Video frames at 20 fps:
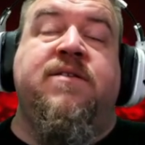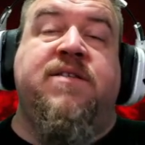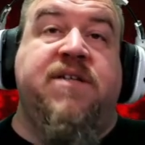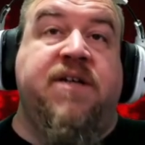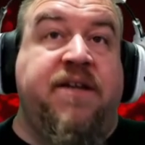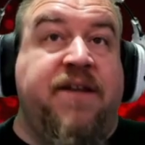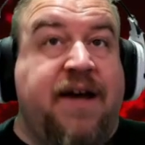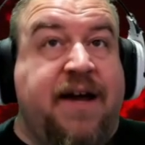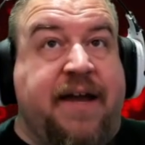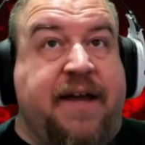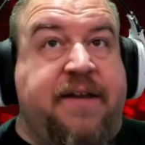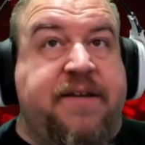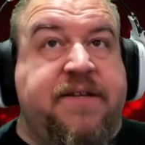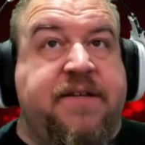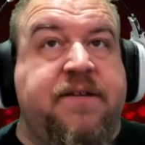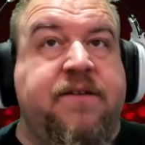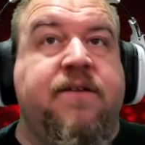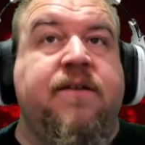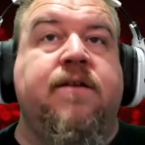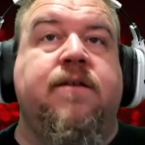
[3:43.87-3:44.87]

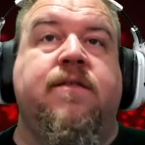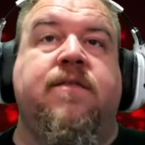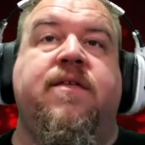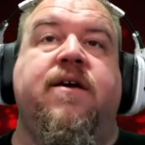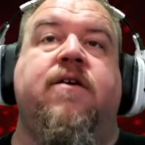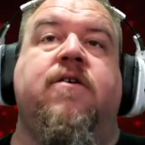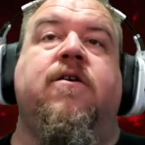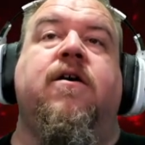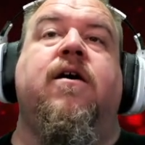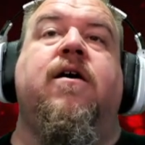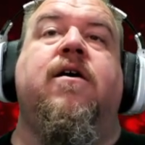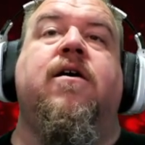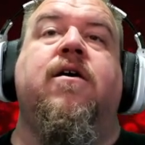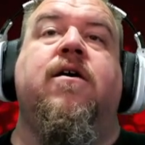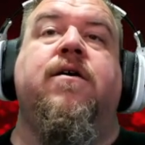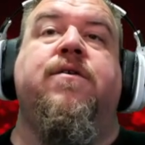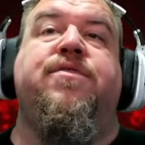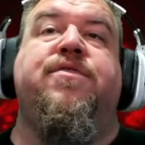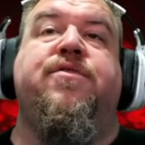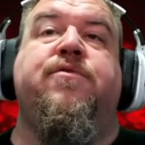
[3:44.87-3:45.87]
Tonight, there
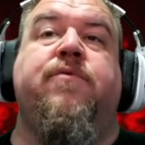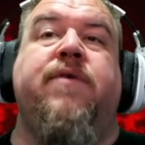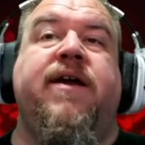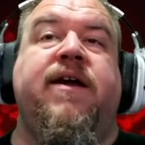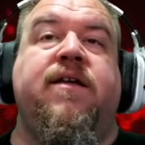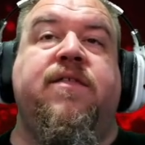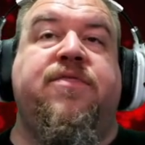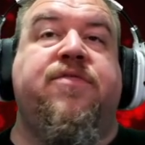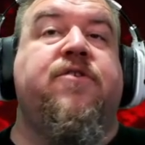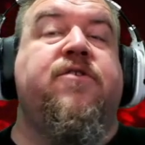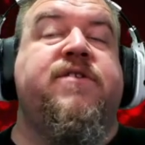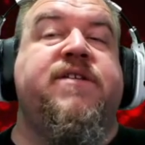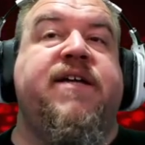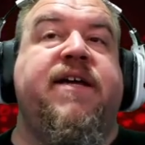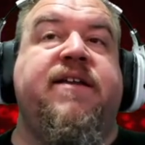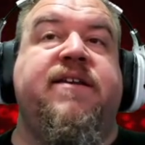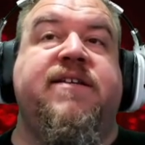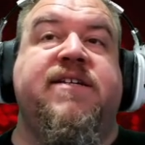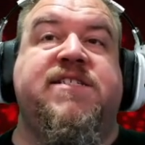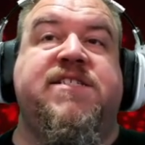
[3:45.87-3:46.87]
are three,
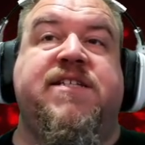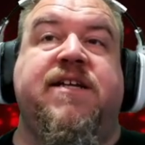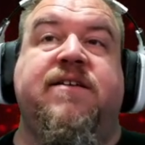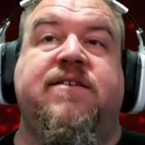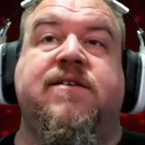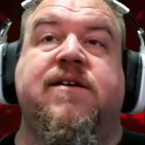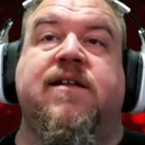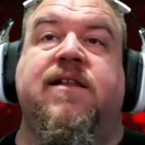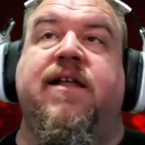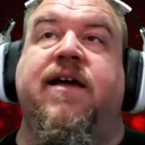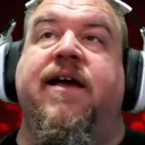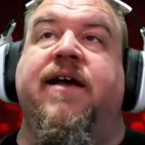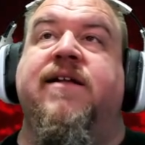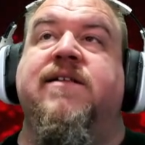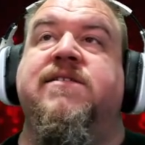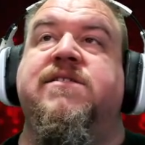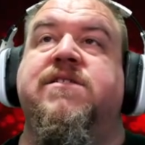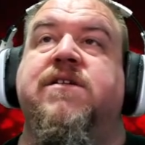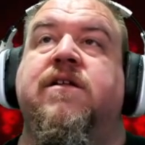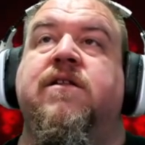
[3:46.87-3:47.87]
13 distinct
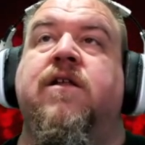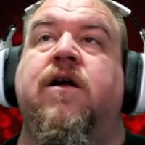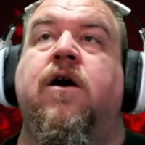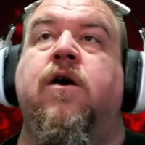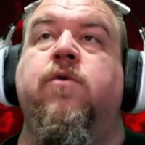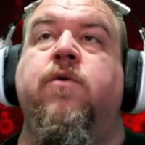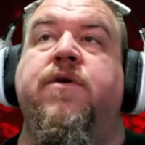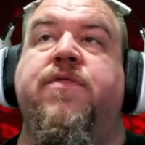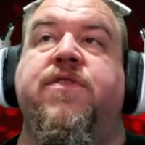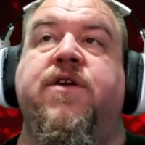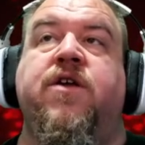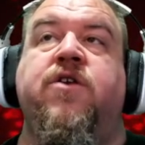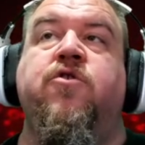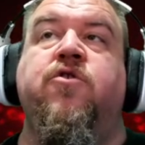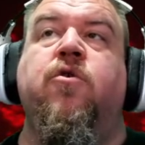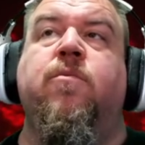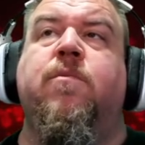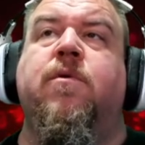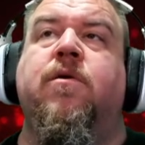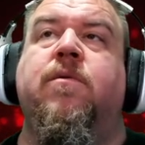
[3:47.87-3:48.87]
clans, along with
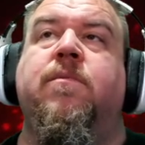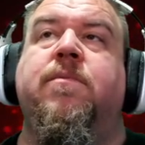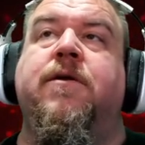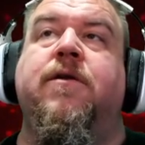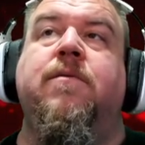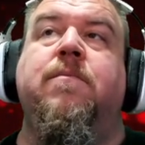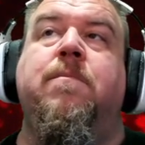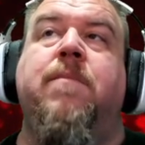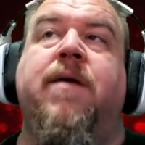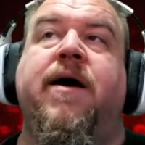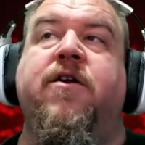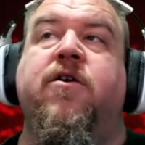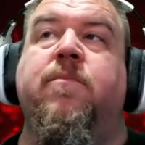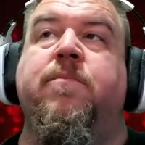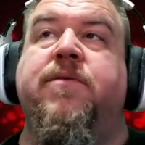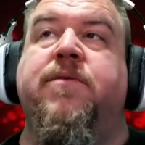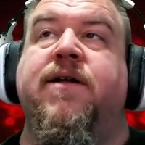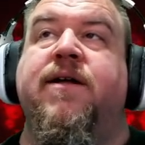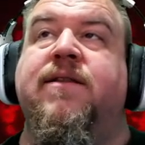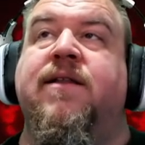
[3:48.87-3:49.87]
innumerable minor
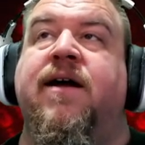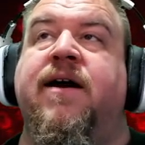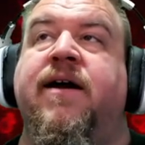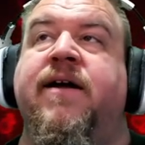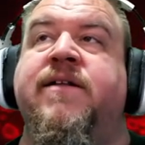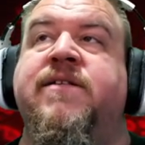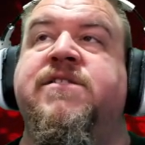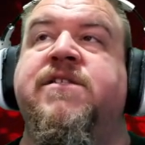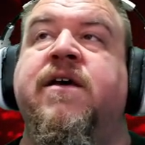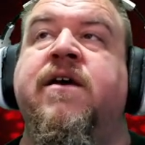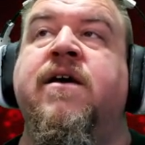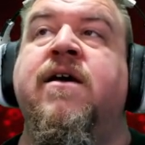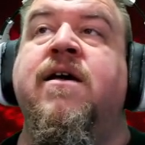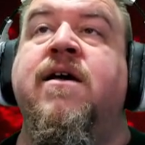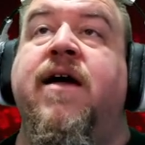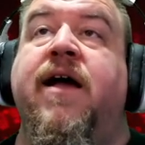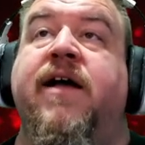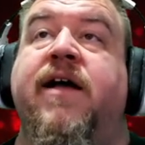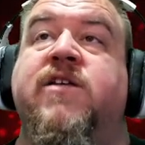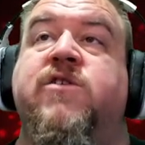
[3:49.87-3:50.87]
bloodlines,
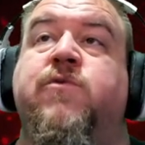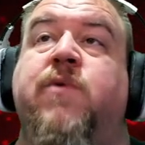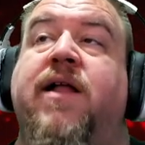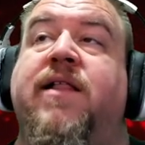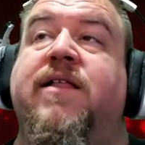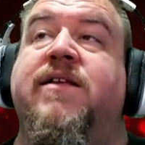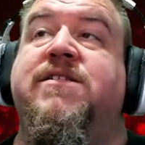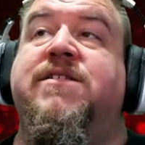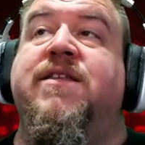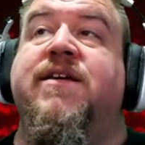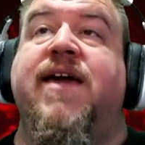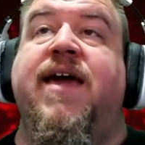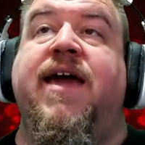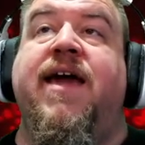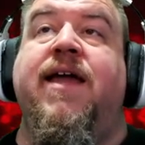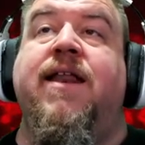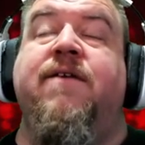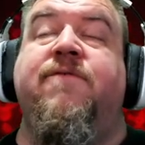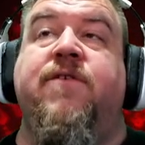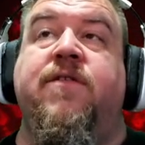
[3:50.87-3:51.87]
as well as the
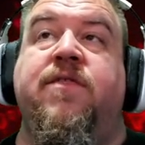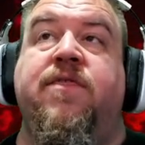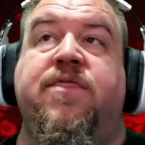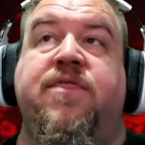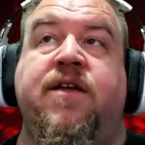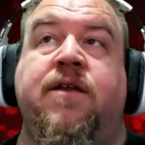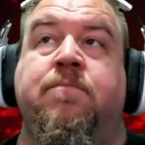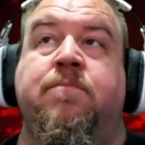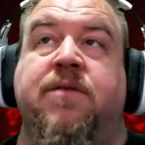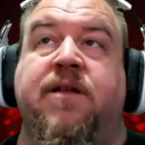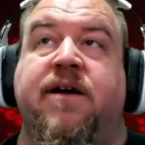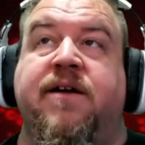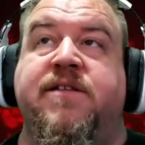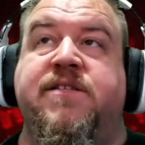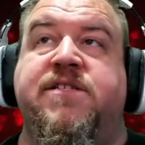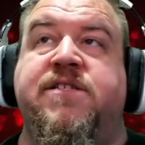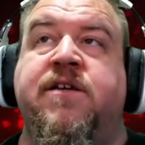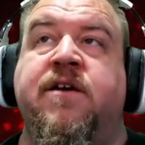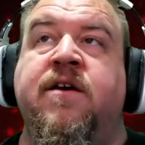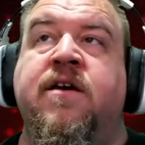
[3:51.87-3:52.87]
Caitiff and
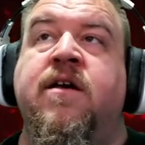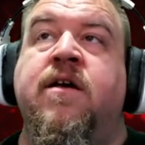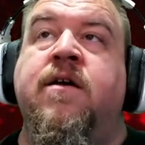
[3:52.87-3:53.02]
Thinbloods,